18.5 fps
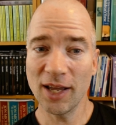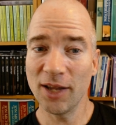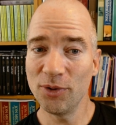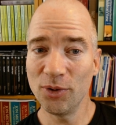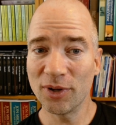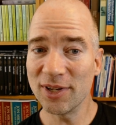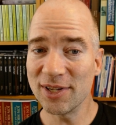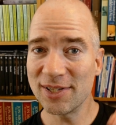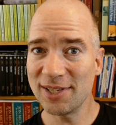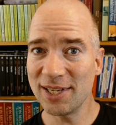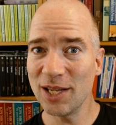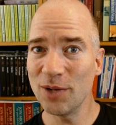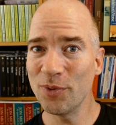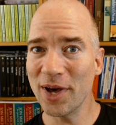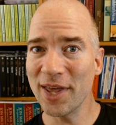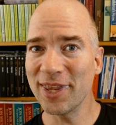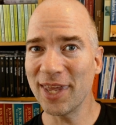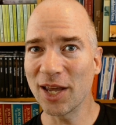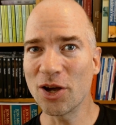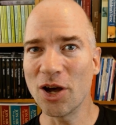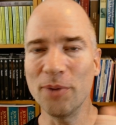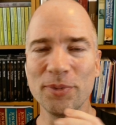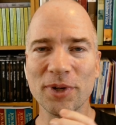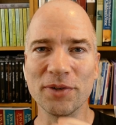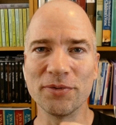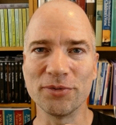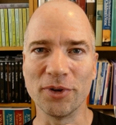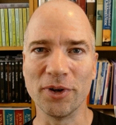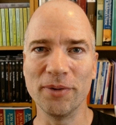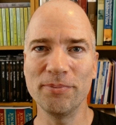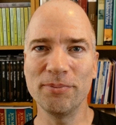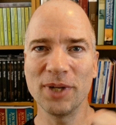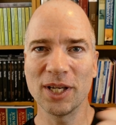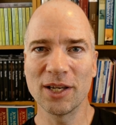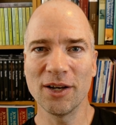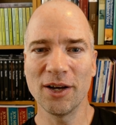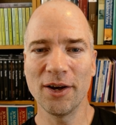You can see where they're coming from
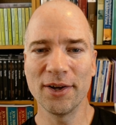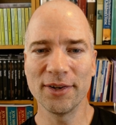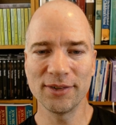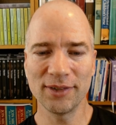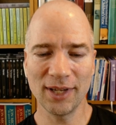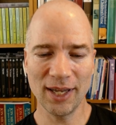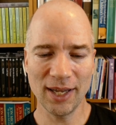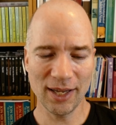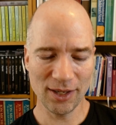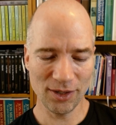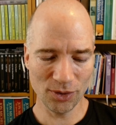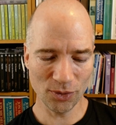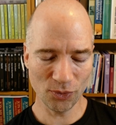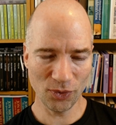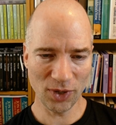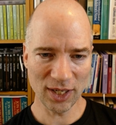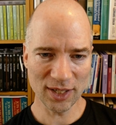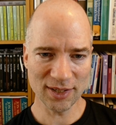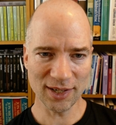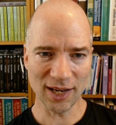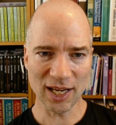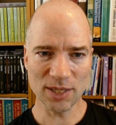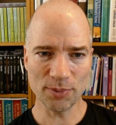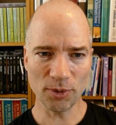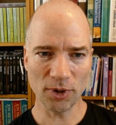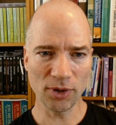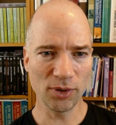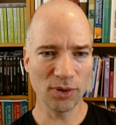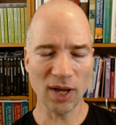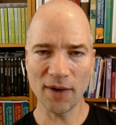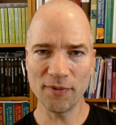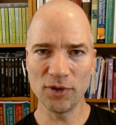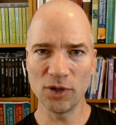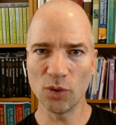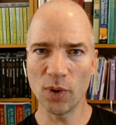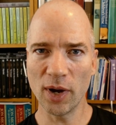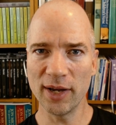because you read Shakespeare and you have
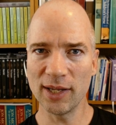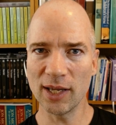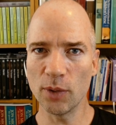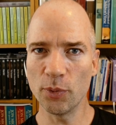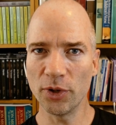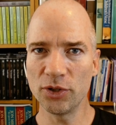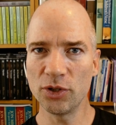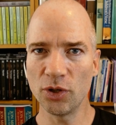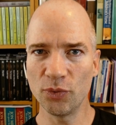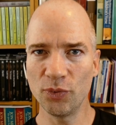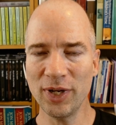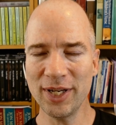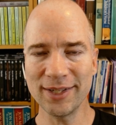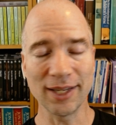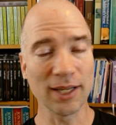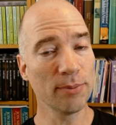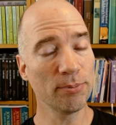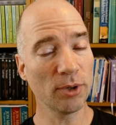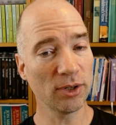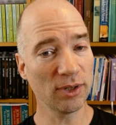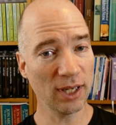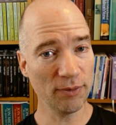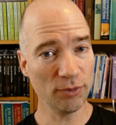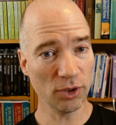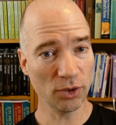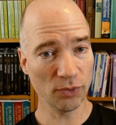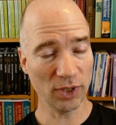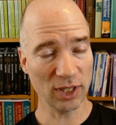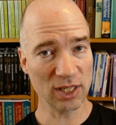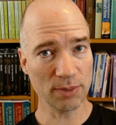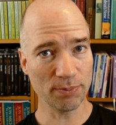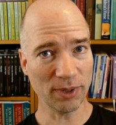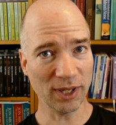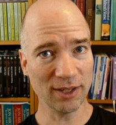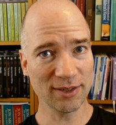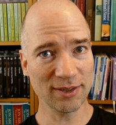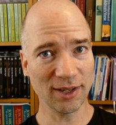no idea what you're reading, but if you read
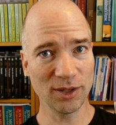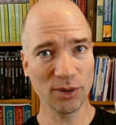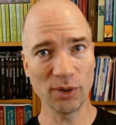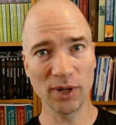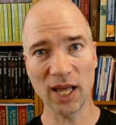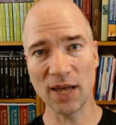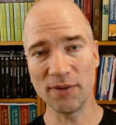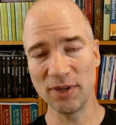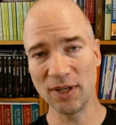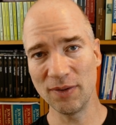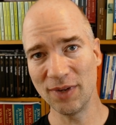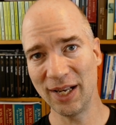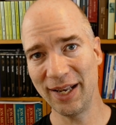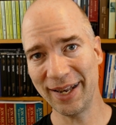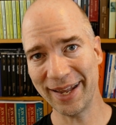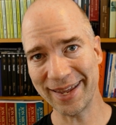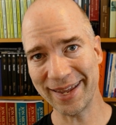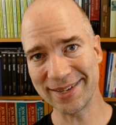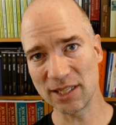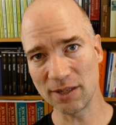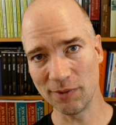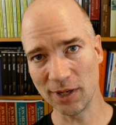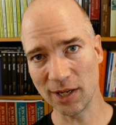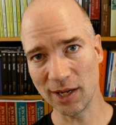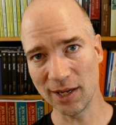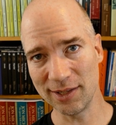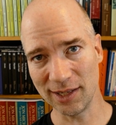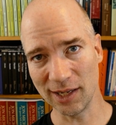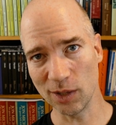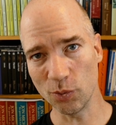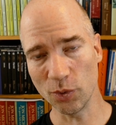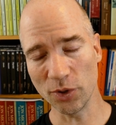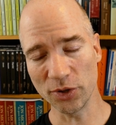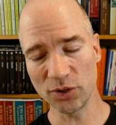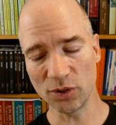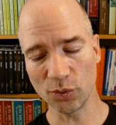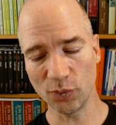Spenser, you'll have even less of an idea
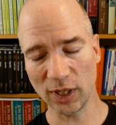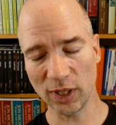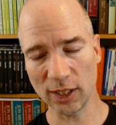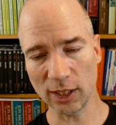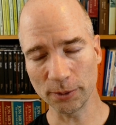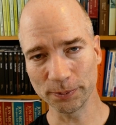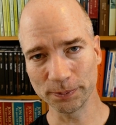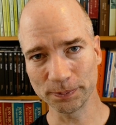what you're reading